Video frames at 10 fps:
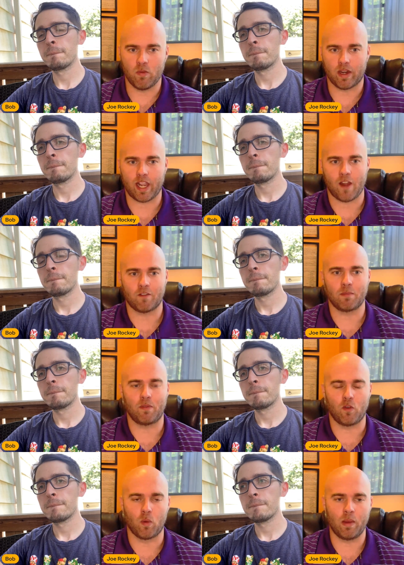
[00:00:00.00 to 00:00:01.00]
Speaker 1: want to cover
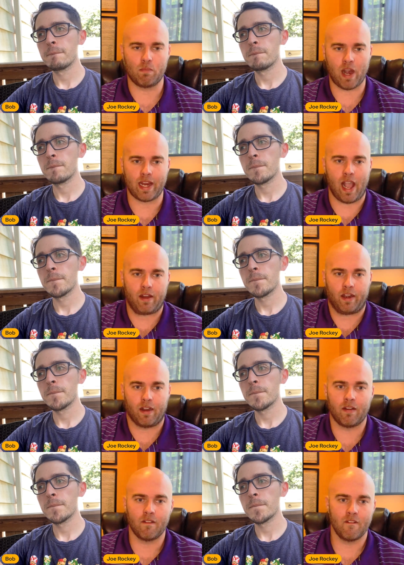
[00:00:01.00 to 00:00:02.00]
before we break out
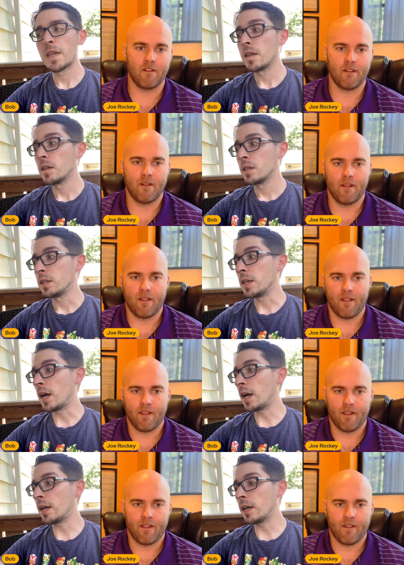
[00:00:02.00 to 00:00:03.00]
here.
Speaker 2: Yeah,
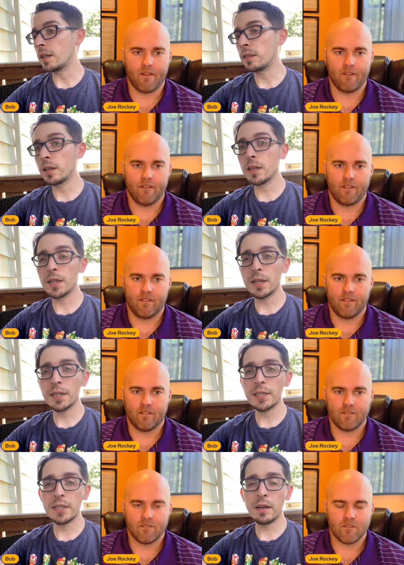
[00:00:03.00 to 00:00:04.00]
I, I think, like I
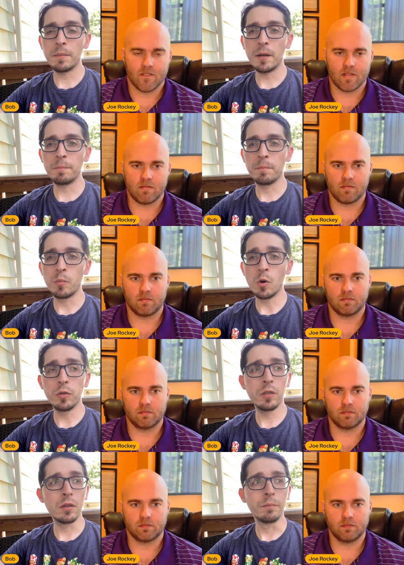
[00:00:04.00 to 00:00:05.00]
said, about both
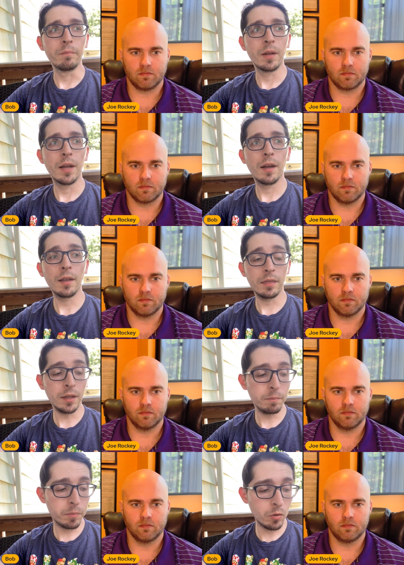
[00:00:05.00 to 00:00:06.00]
of them, I
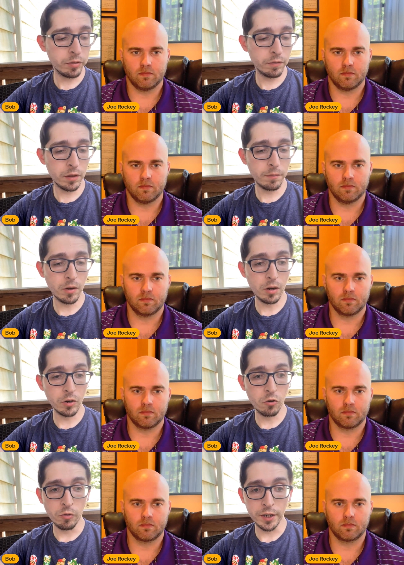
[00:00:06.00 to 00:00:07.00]
think both of them are
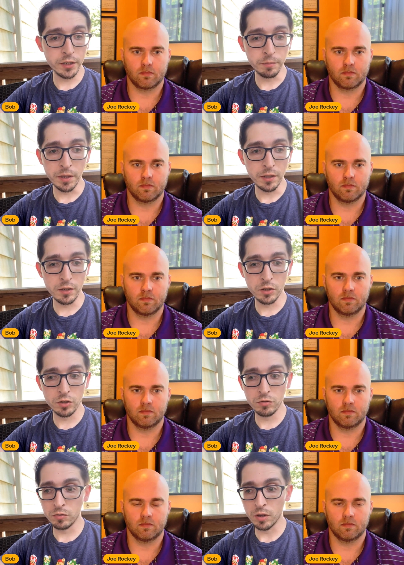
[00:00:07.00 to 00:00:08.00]
going to be
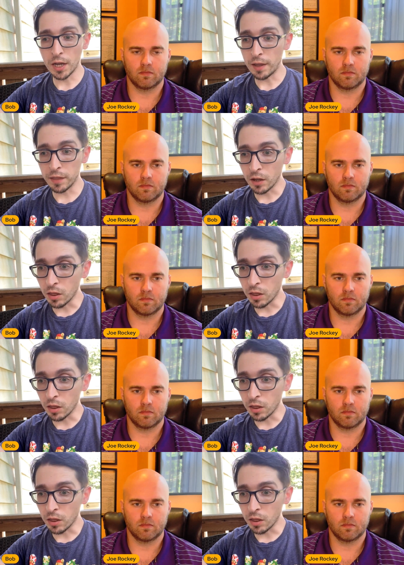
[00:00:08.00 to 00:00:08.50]
I think